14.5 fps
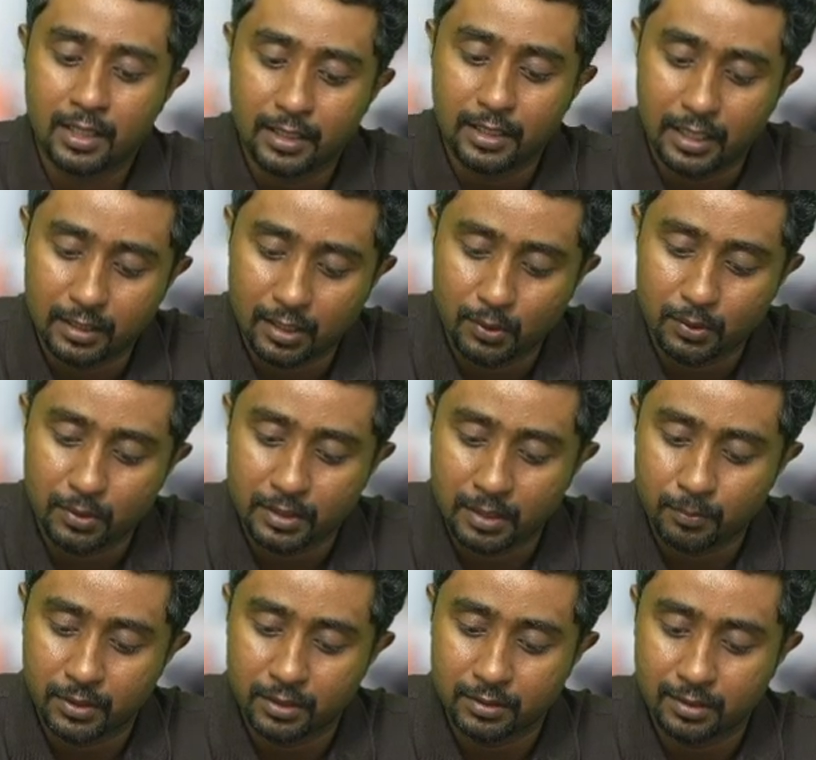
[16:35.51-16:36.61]

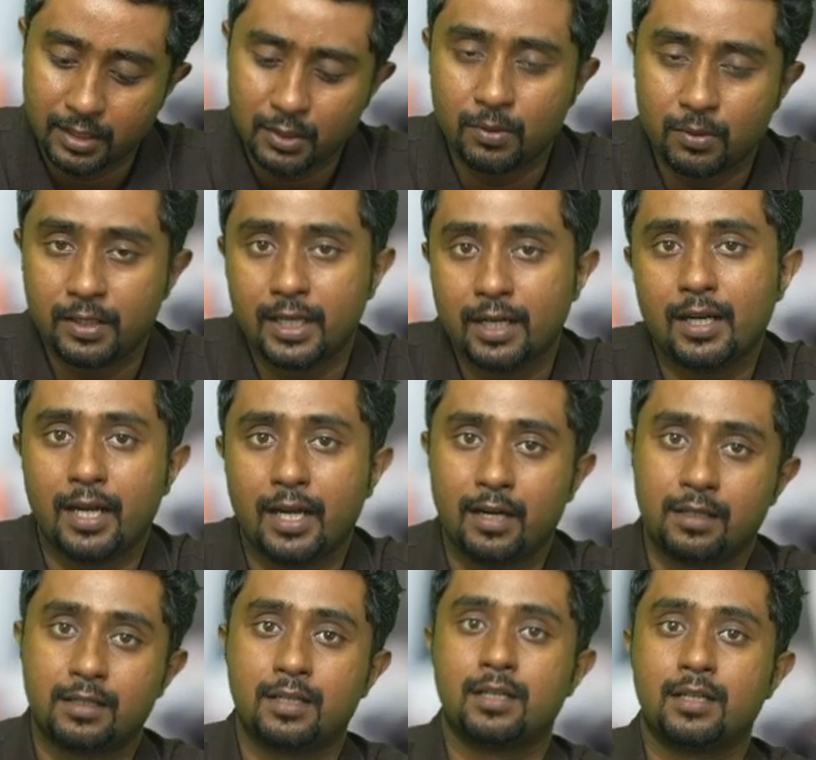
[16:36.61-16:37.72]
10%, you will get
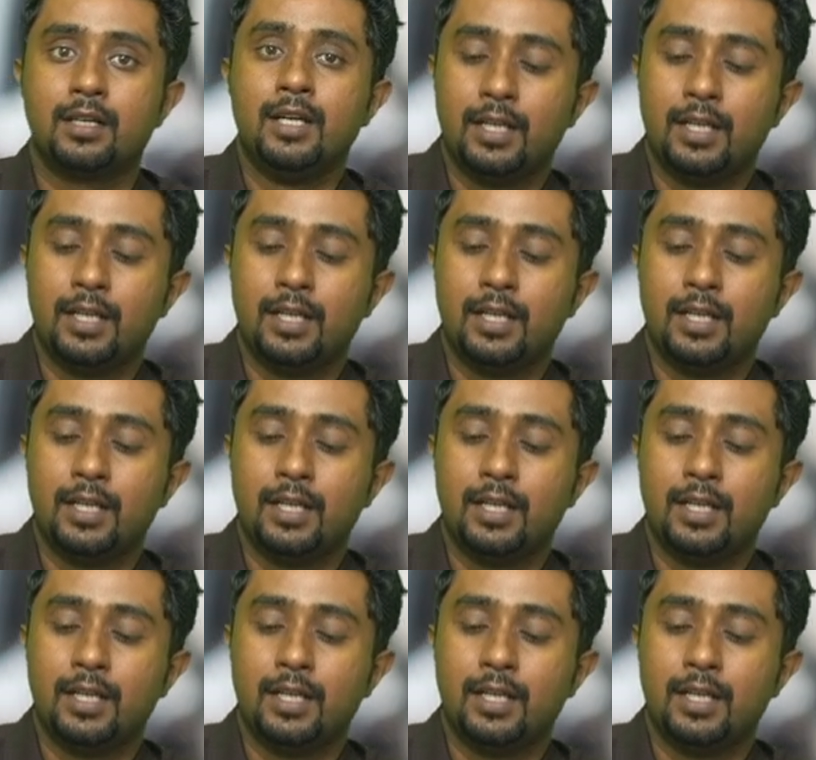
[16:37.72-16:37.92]
900.